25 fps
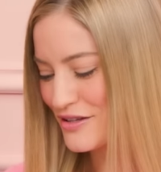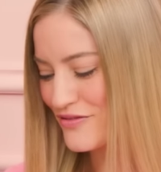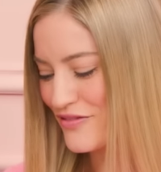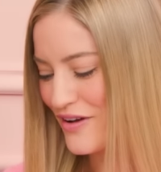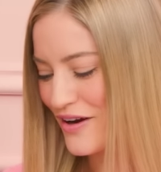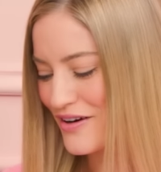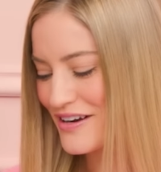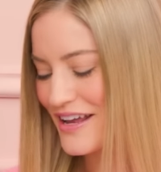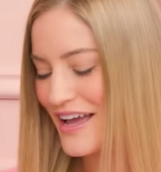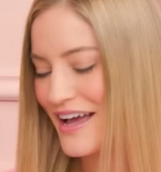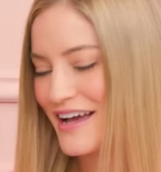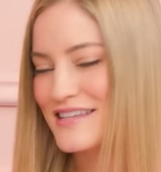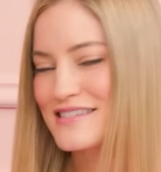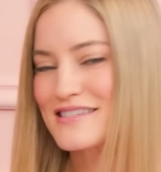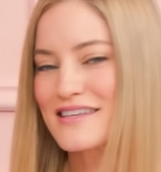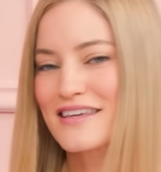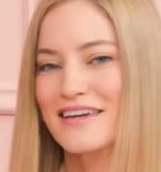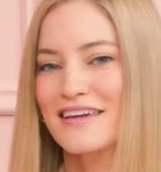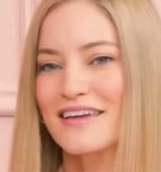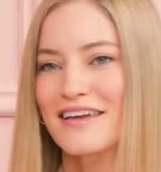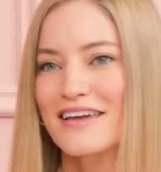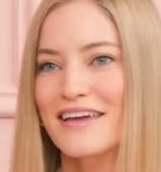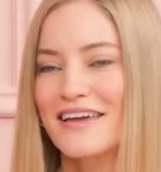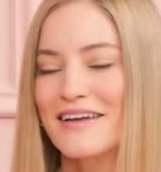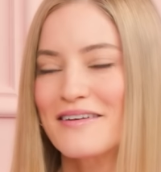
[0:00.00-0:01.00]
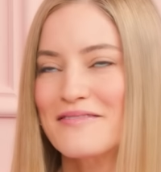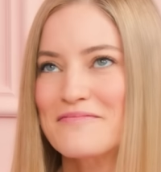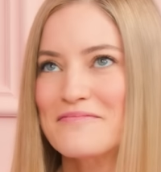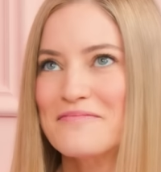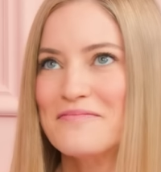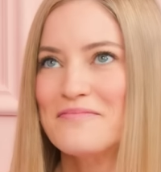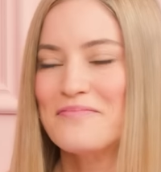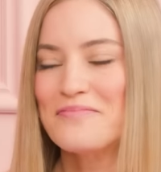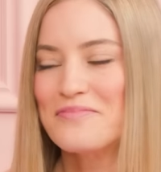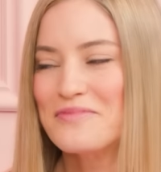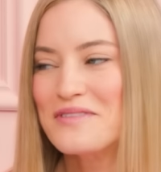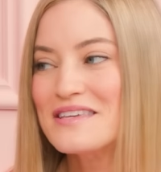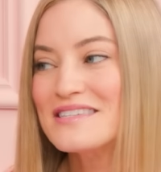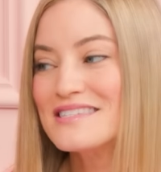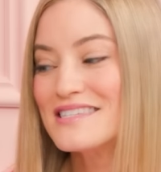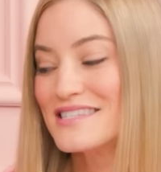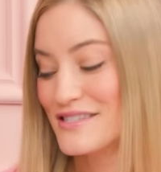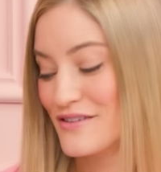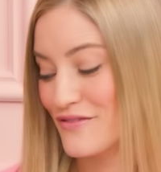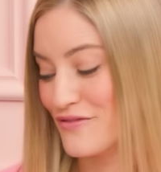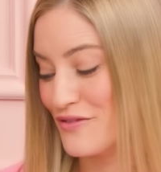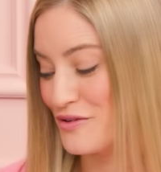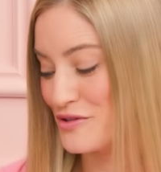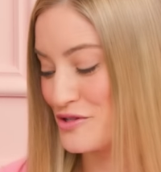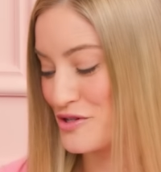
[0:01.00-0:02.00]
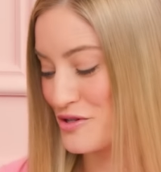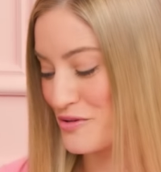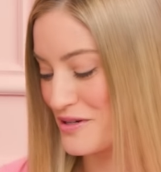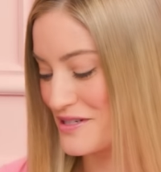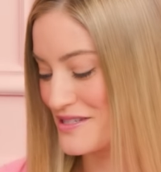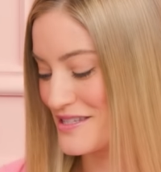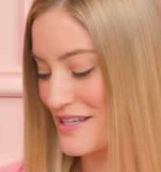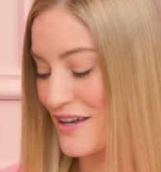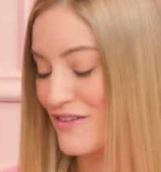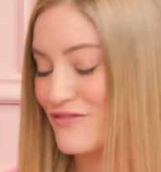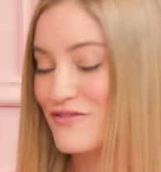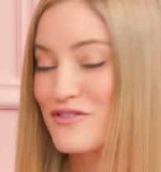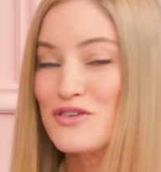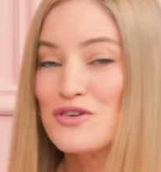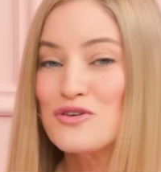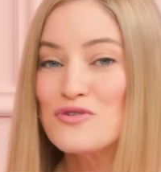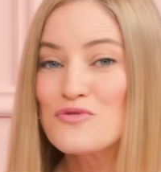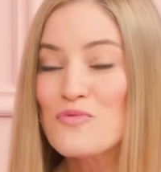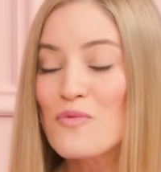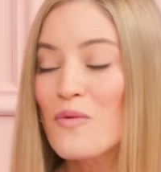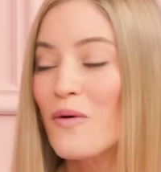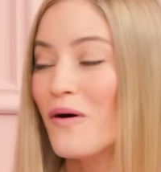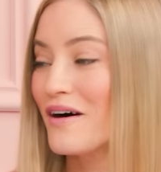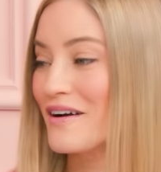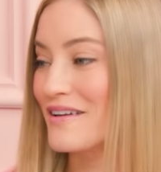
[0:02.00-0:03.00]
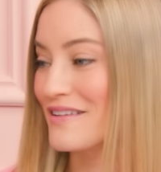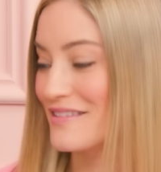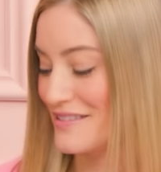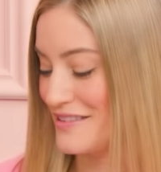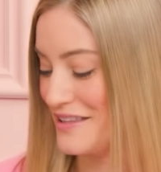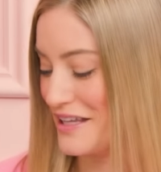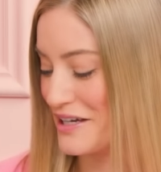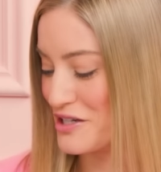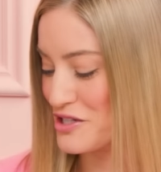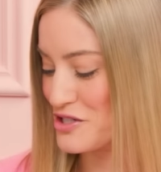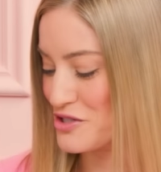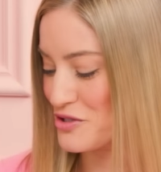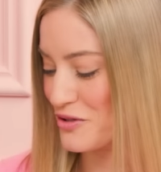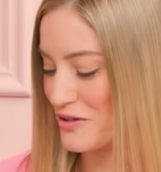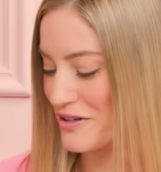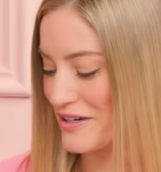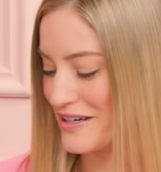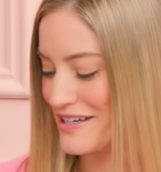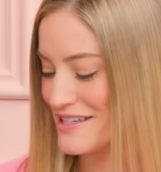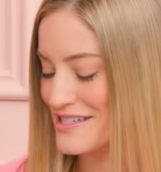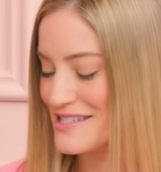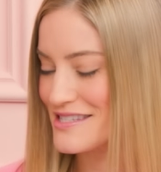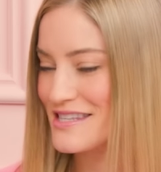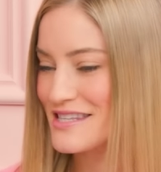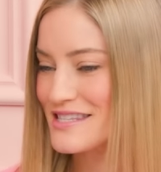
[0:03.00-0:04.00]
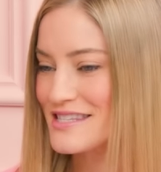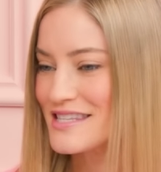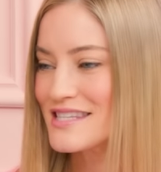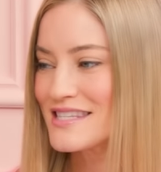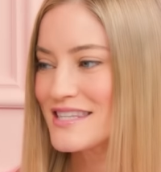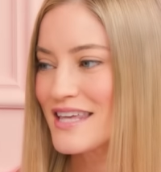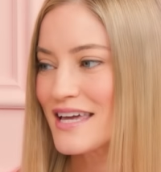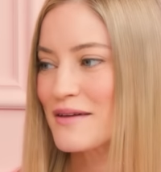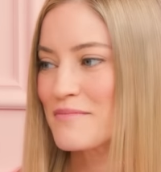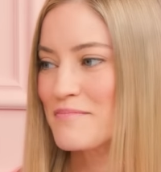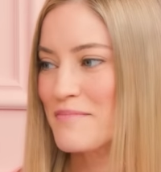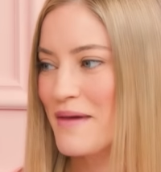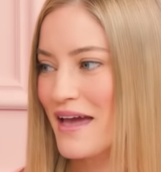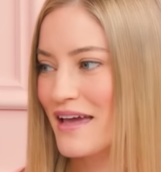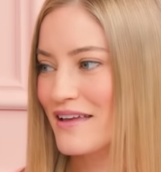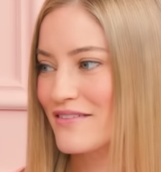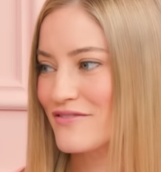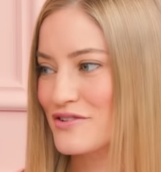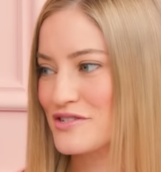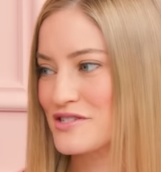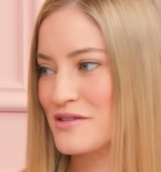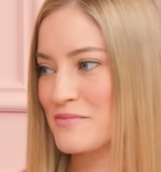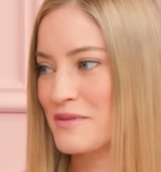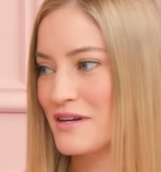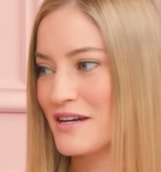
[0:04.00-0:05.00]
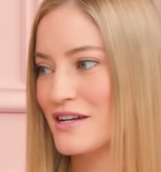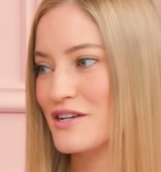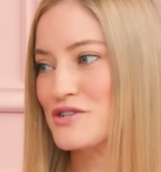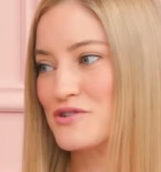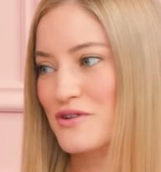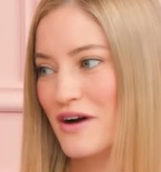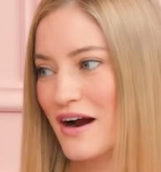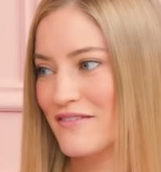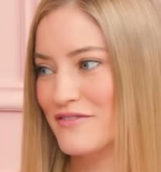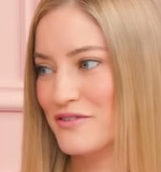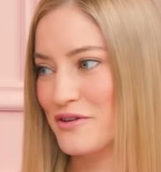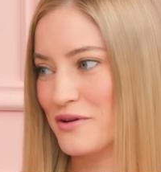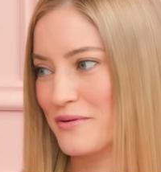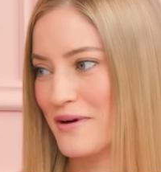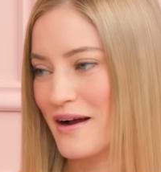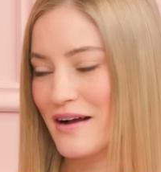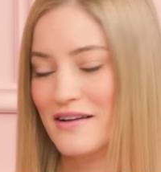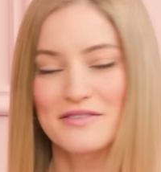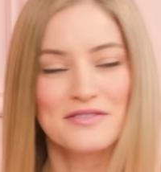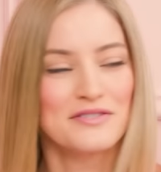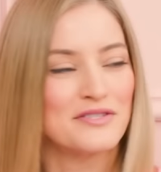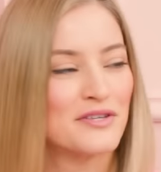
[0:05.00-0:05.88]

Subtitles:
the Faraday has like, this is a futuristic. If you want luxurious, this is like made for somebody to drive you around.